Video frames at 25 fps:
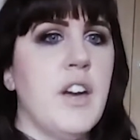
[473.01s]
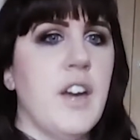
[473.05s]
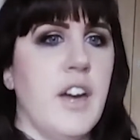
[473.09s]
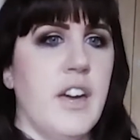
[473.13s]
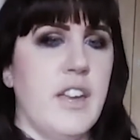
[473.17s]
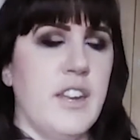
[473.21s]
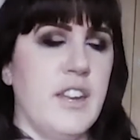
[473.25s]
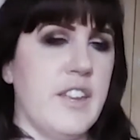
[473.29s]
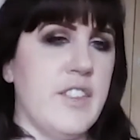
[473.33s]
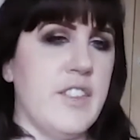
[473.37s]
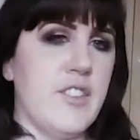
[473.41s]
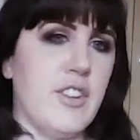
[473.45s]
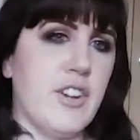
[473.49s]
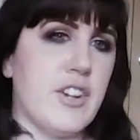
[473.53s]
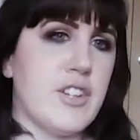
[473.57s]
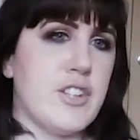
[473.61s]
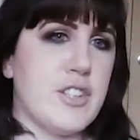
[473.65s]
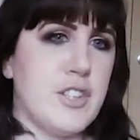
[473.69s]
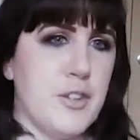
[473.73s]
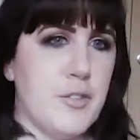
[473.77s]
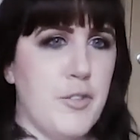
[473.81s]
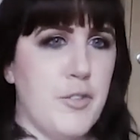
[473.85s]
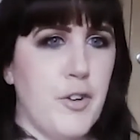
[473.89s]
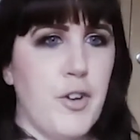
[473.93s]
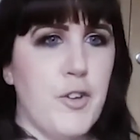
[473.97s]
and like they're
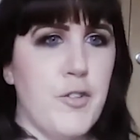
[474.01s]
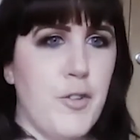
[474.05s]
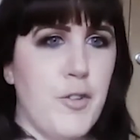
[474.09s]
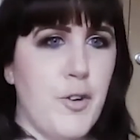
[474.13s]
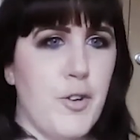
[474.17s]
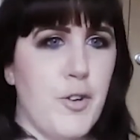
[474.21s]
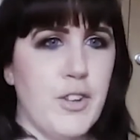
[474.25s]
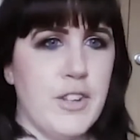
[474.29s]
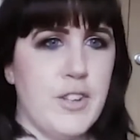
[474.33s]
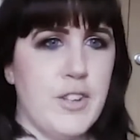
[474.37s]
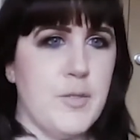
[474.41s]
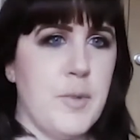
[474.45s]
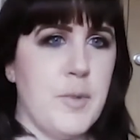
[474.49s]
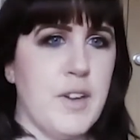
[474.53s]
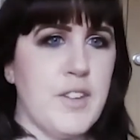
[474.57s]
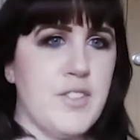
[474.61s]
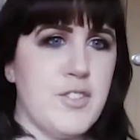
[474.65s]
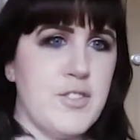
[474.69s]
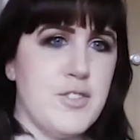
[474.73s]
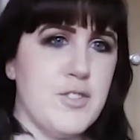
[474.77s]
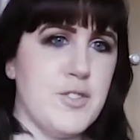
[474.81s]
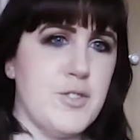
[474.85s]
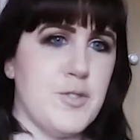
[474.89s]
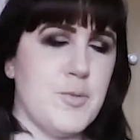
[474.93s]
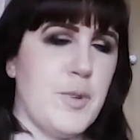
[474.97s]
actually full of all these
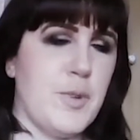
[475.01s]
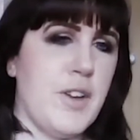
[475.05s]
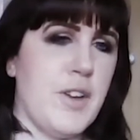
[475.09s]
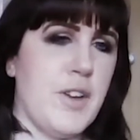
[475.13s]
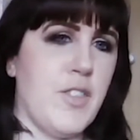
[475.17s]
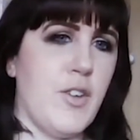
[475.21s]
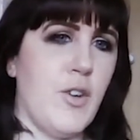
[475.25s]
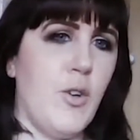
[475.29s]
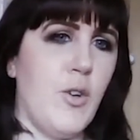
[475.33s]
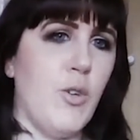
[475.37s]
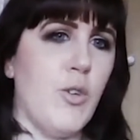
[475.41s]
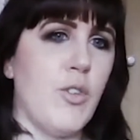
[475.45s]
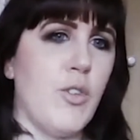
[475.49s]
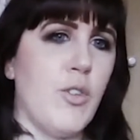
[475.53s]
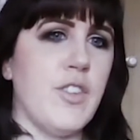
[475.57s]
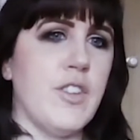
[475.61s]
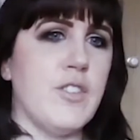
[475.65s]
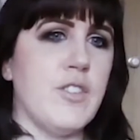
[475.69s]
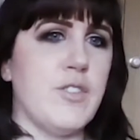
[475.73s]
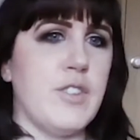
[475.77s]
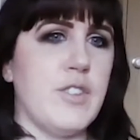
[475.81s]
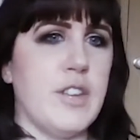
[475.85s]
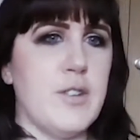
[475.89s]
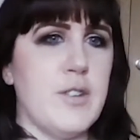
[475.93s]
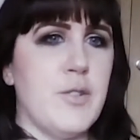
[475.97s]
messages where the
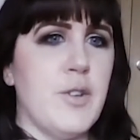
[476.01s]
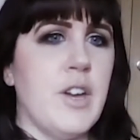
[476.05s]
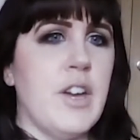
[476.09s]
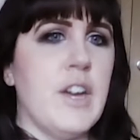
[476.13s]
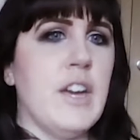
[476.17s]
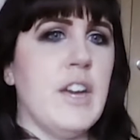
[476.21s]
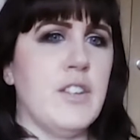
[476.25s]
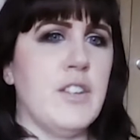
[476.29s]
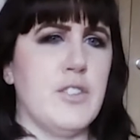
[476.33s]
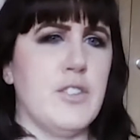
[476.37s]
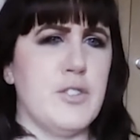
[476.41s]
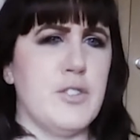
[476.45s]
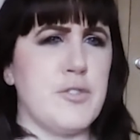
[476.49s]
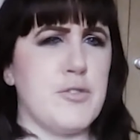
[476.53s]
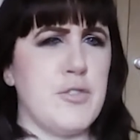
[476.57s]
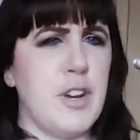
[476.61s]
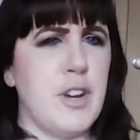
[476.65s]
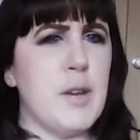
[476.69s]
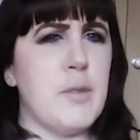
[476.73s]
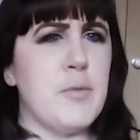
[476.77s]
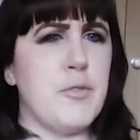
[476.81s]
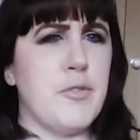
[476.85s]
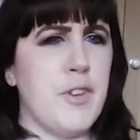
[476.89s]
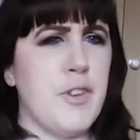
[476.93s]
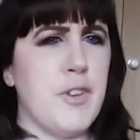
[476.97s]
authors like
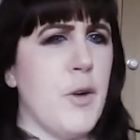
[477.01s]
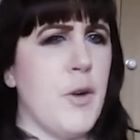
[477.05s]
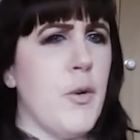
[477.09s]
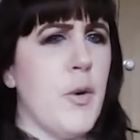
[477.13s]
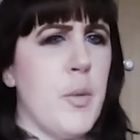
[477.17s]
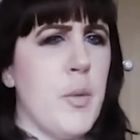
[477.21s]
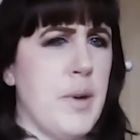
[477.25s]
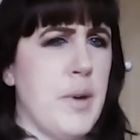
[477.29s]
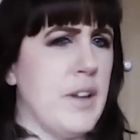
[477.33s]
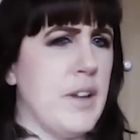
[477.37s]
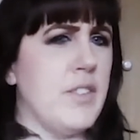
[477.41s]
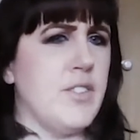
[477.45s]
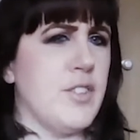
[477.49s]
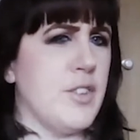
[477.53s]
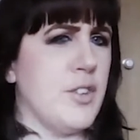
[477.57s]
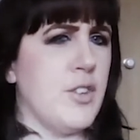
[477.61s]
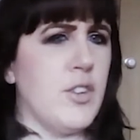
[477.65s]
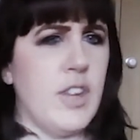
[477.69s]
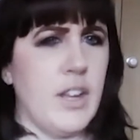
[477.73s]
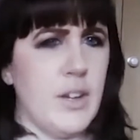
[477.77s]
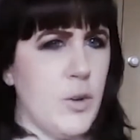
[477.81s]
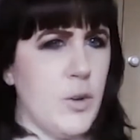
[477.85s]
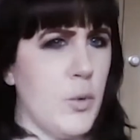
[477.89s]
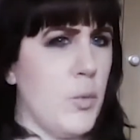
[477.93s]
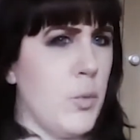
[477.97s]
described flower beds in
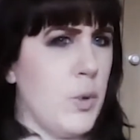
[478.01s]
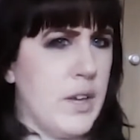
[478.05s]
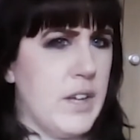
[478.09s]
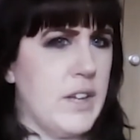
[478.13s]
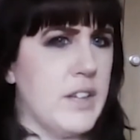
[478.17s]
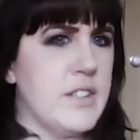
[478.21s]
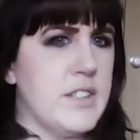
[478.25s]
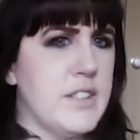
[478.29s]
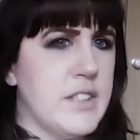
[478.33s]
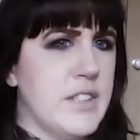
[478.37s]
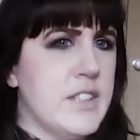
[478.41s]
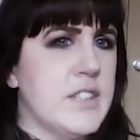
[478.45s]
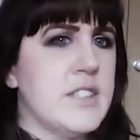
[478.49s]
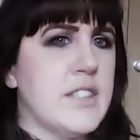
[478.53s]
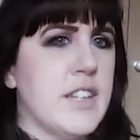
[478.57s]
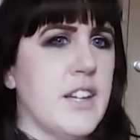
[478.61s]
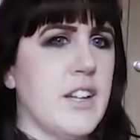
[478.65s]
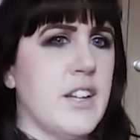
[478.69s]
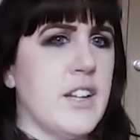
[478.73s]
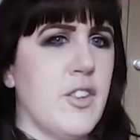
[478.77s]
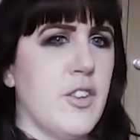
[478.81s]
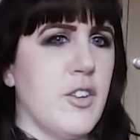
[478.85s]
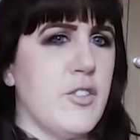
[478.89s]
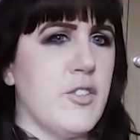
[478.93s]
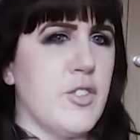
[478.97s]
like weird
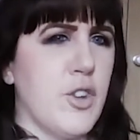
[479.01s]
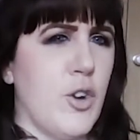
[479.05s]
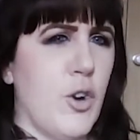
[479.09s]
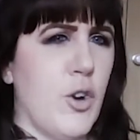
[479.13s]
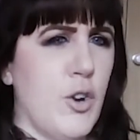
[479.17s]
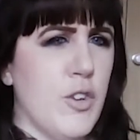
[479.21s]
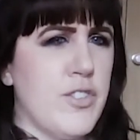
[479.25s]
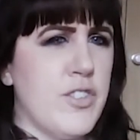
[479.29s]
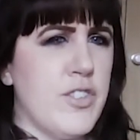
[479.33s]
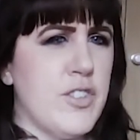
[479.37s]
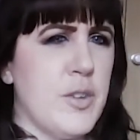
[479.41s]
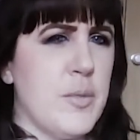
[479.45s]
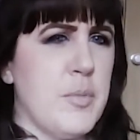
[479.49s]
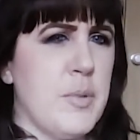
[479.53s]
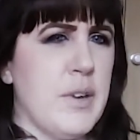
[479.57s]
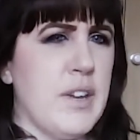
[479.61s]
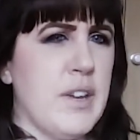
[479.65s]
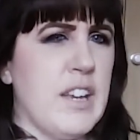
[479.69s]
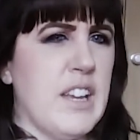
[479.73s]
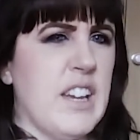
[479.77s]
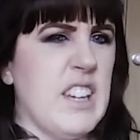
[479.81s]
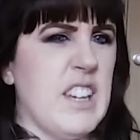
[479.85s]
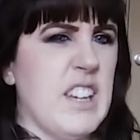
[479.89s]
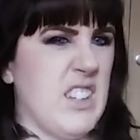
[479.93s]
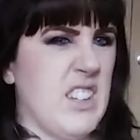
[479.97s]
detail that to us is a bit
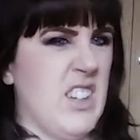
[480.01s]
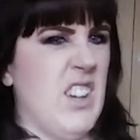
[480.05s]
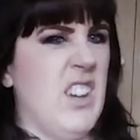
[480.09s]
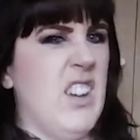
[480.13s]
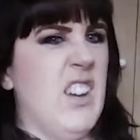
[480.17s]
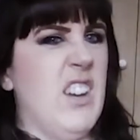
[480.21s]
like,